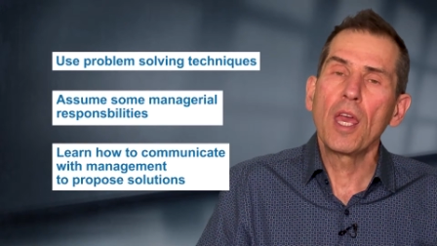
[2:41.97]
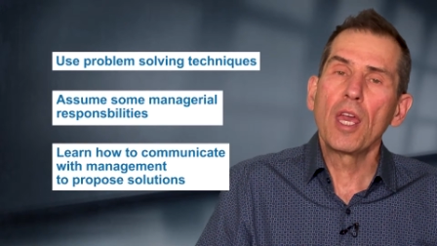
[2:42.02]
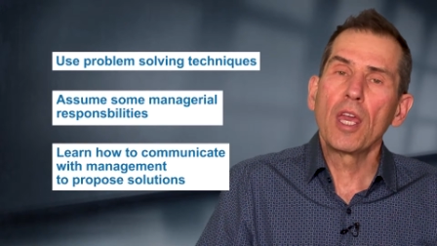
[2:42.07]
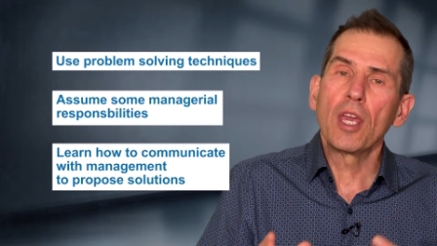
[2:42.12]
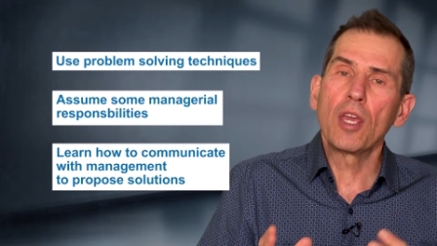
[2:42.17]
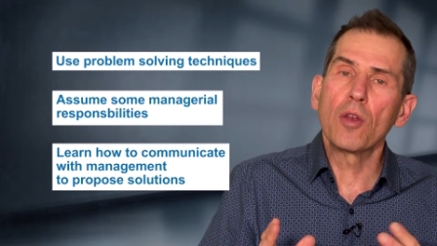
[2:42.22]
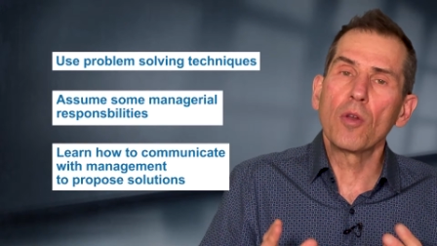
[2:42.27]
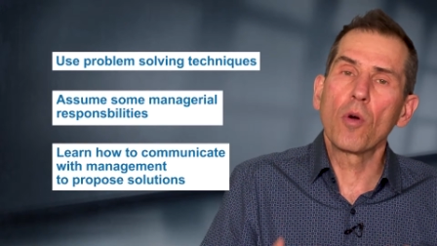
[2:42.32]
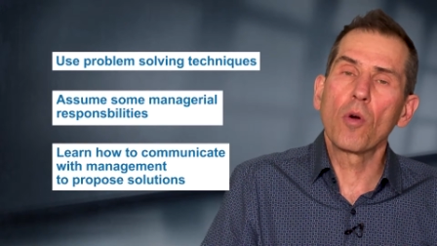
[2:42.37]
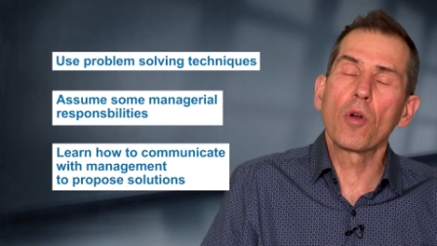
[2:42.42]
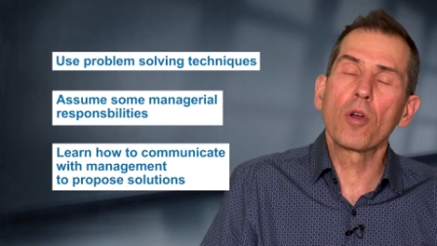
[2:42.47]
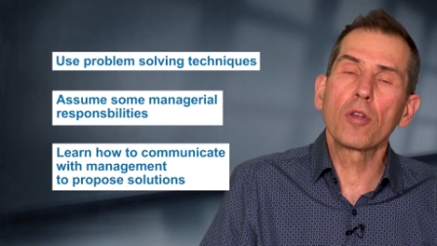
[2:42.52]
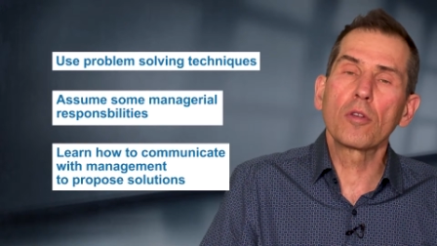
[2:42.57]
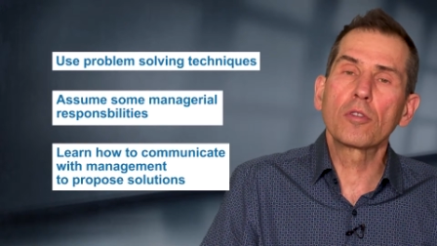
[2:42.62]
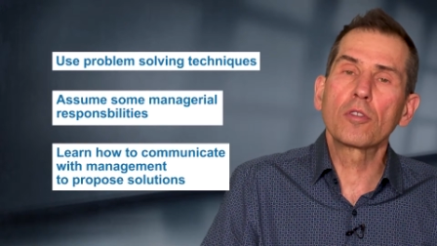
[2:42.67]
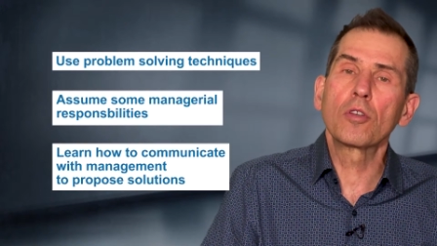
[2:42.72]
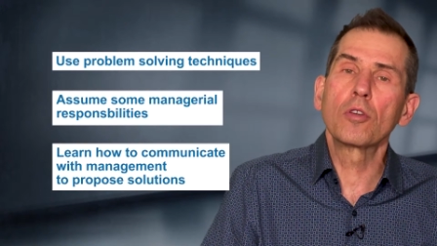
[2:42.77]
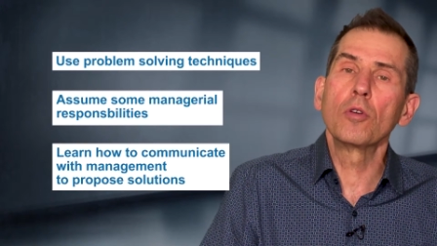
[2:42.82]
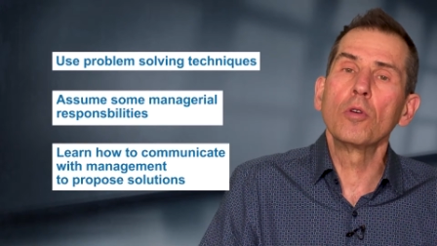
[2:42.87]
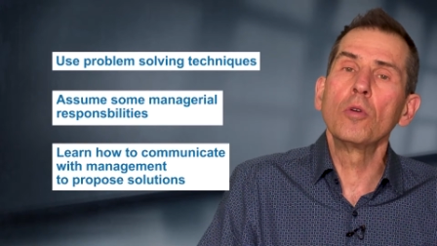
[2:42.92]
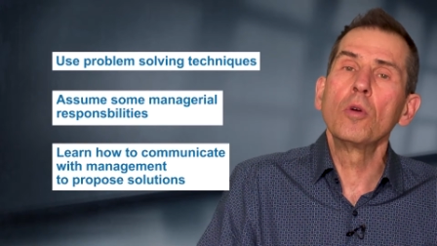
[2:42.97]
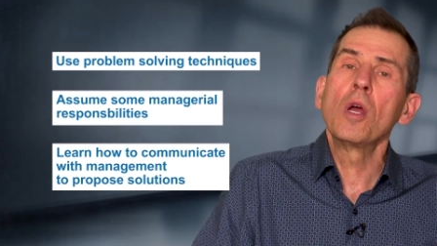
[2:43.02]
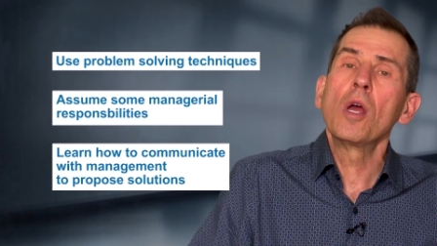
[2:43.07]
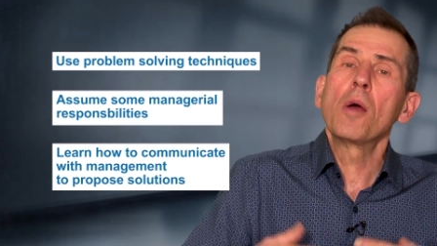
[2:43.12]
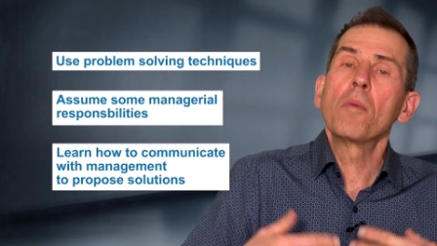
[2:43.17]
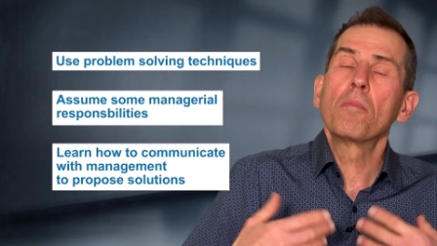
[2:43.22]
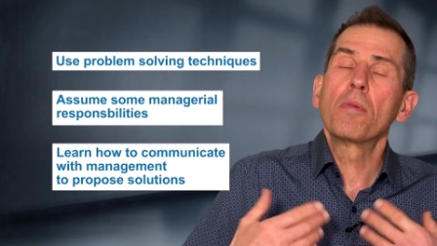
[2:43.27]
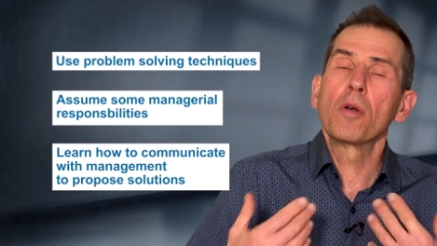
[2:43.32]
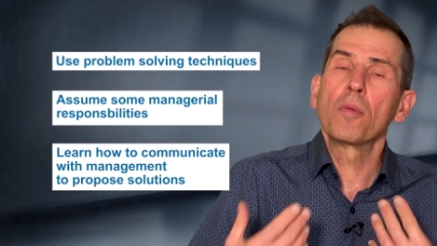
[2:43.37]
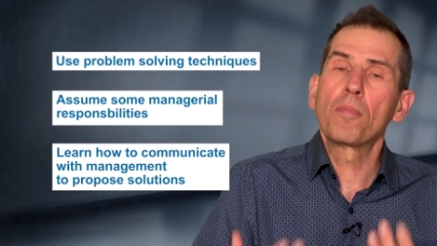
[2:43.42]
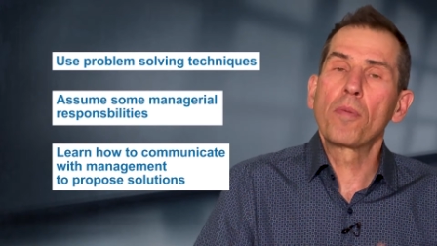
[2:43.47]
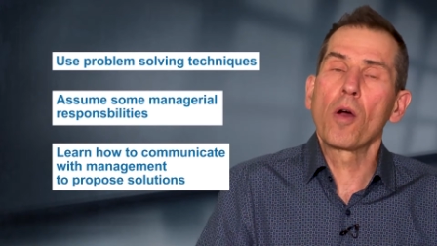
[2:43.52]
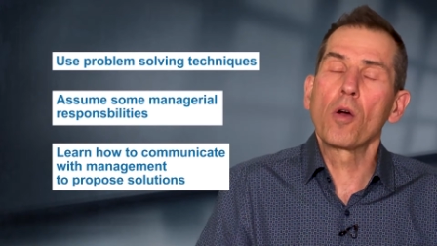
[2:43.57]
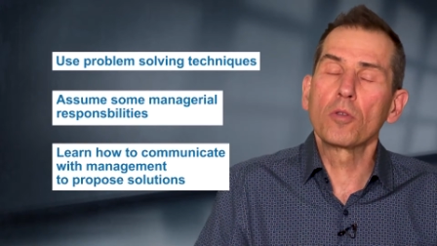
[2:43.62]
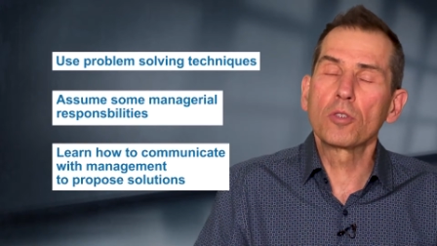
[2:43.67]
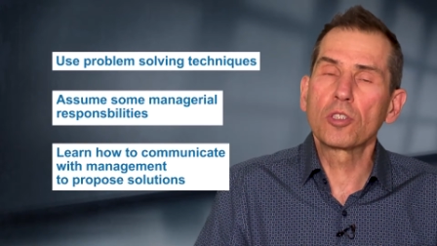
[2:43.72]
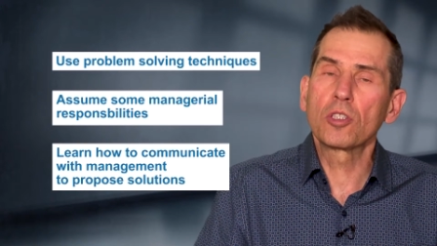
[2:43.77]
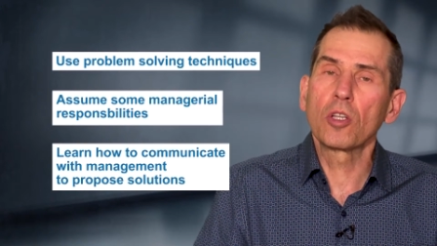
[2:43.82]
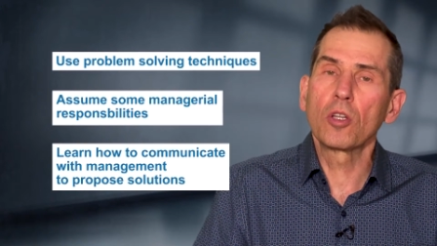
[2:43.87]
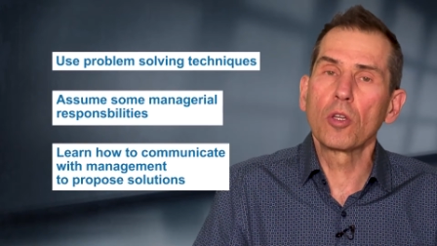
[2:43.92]
in order to
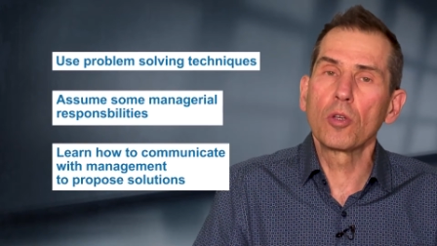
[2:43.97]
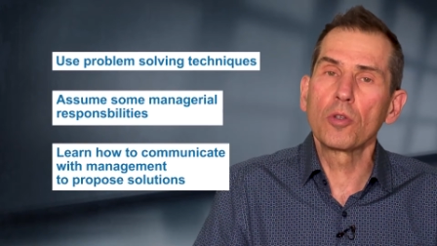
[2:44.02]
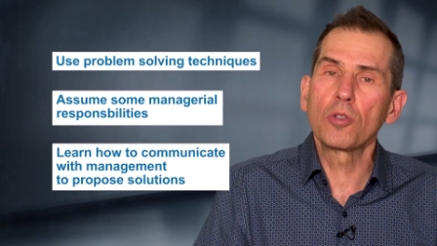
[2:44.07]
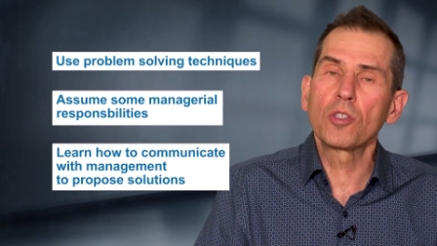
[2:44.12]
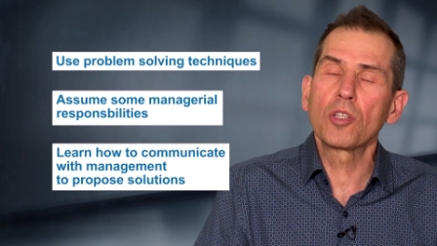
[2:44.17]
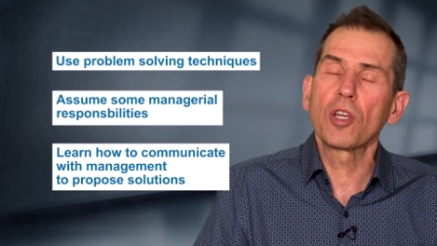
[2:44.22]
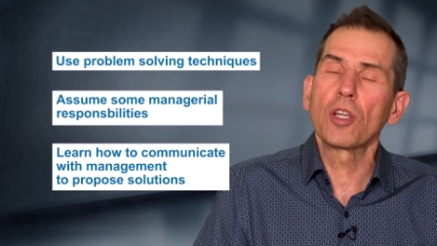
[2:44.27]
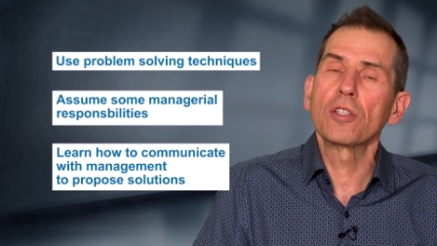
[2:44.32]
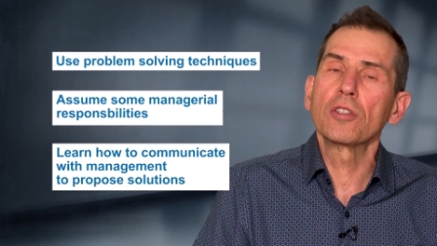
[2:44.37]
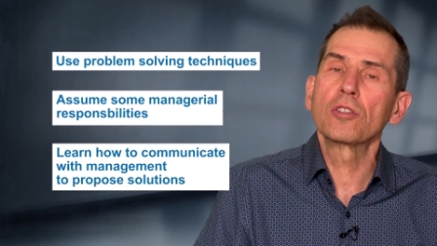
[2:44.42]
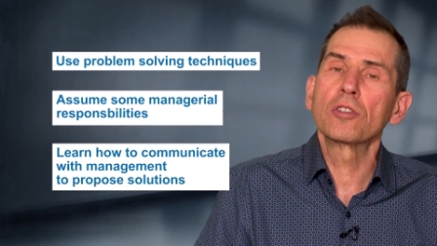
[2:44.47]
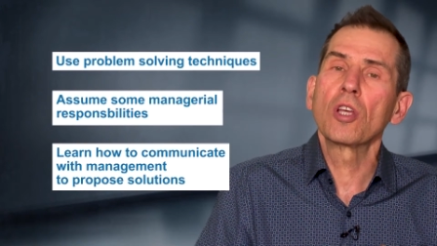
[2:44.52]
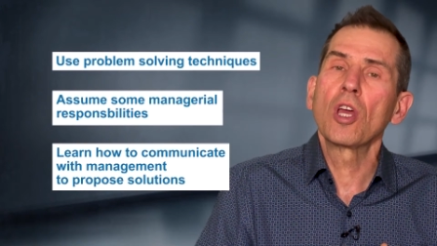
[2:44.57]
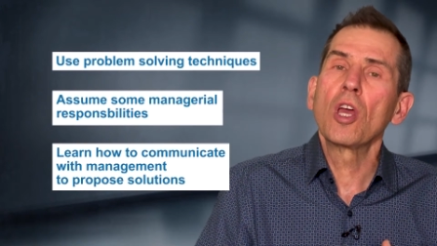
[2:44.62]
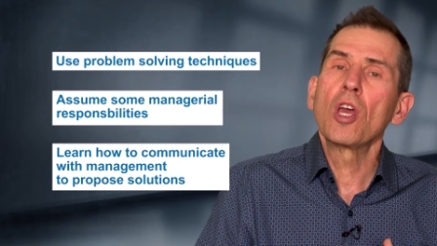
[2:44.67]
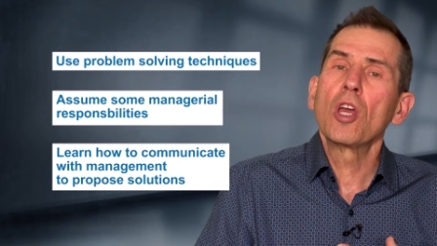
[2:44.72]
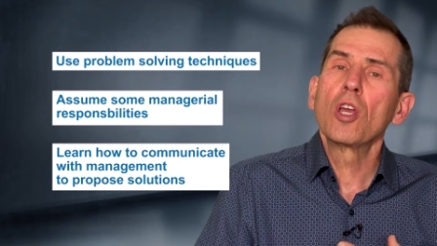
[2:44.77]
propose solutions